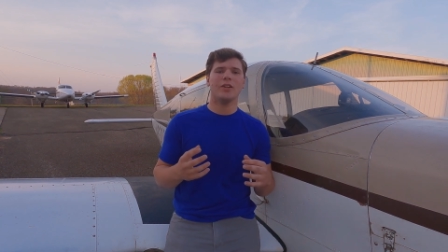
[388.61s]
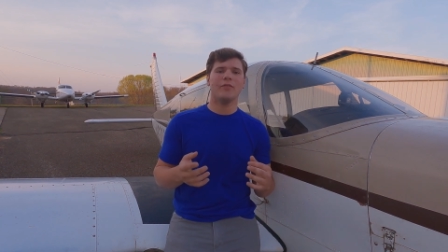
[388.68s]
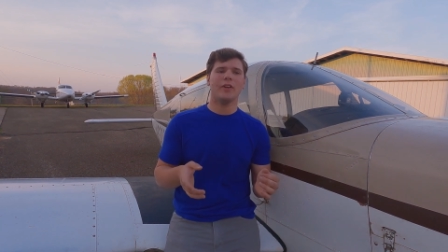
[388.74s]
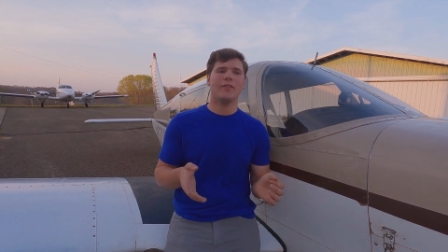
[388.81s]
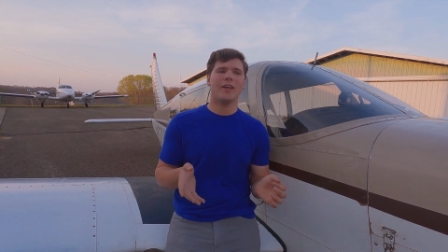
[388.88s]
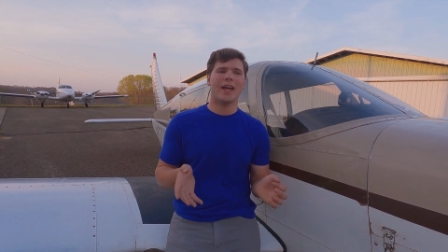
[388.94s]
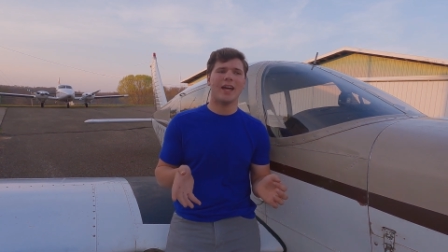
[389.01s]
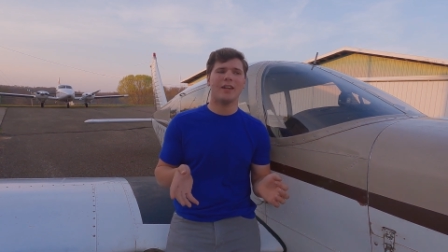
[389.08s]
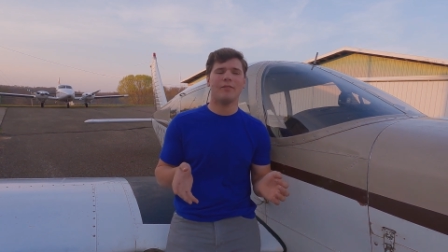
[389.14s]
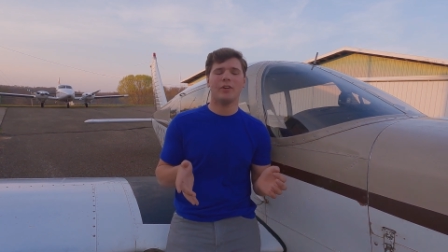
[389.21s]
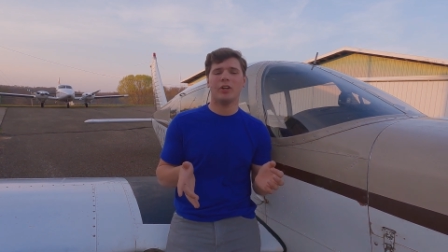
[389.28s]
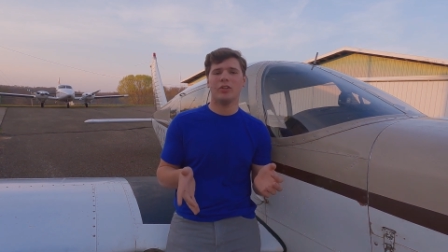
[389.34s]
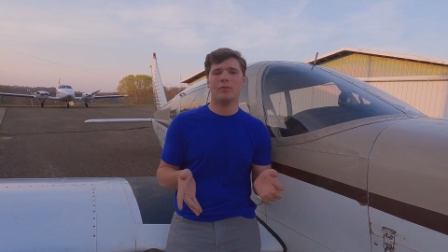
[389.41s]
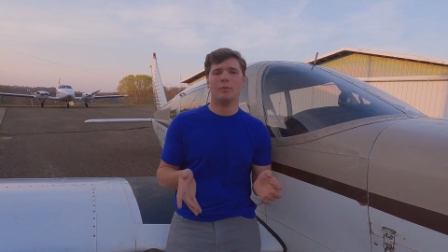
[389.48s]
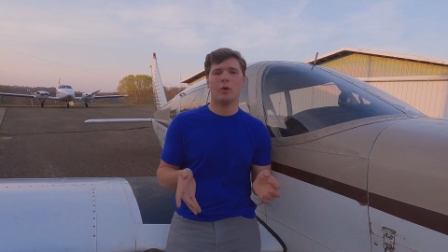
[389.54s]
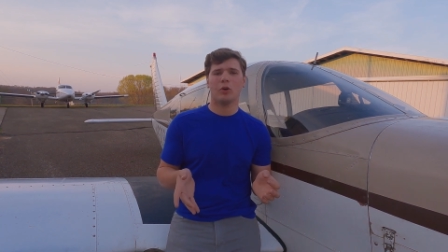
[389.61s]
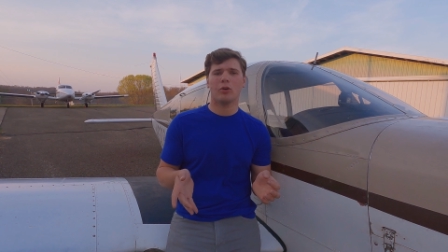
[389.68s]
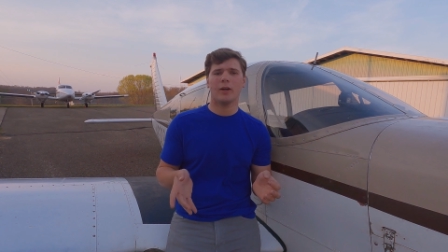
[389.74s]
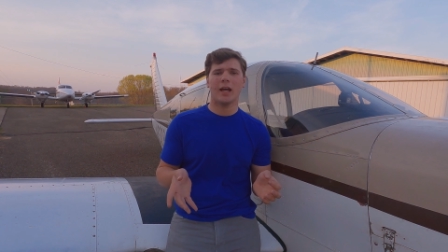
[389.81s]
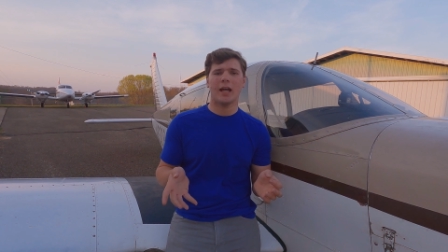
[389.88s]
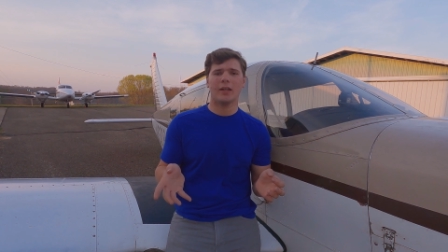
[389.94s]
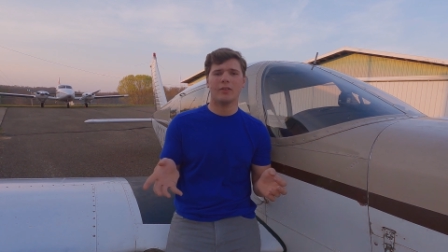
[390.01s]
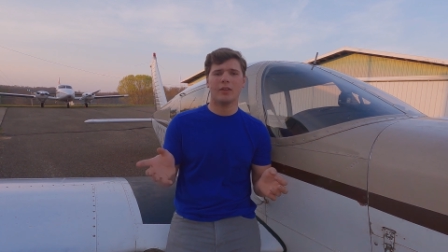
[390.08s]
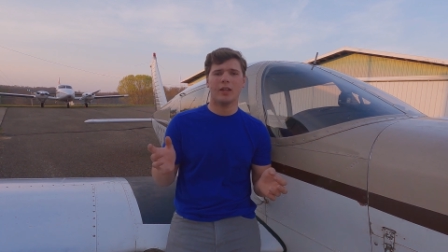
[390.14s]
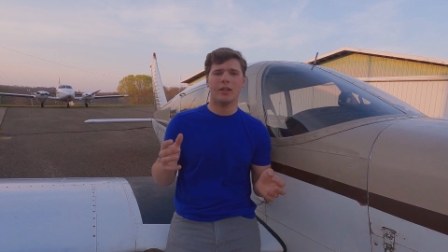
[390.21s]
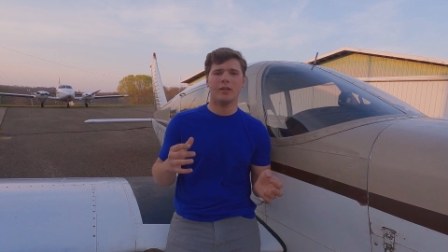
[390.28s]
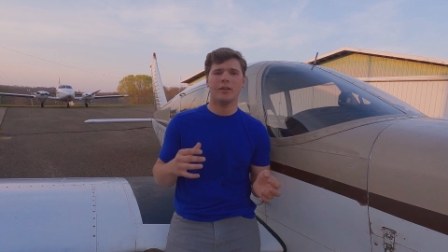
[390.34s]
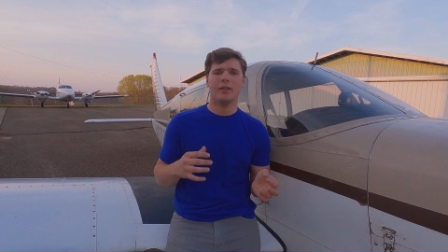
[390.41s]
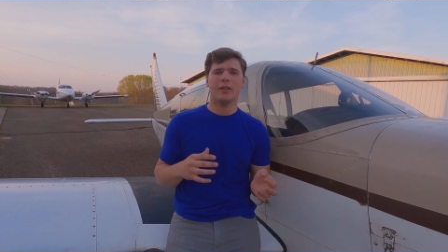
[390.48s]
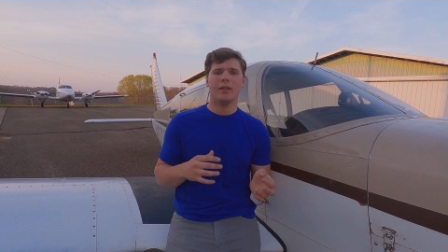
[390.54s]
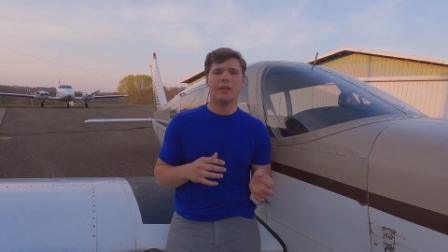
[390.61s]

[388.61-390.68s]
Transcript: even if it had a very small crack that,